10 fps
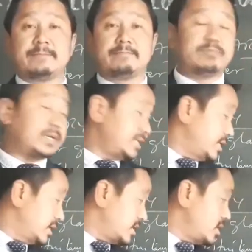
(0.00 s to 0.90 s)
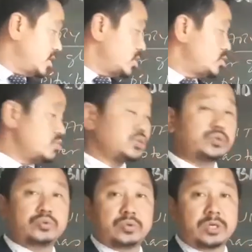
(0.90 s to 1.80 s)
but here no
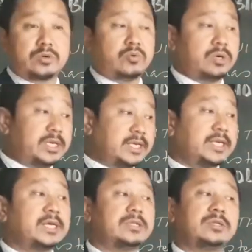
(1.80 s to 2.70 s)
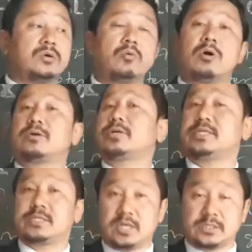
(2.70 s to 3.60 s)
sugar, only the water
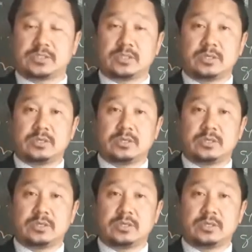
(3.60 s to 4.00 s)
is lost.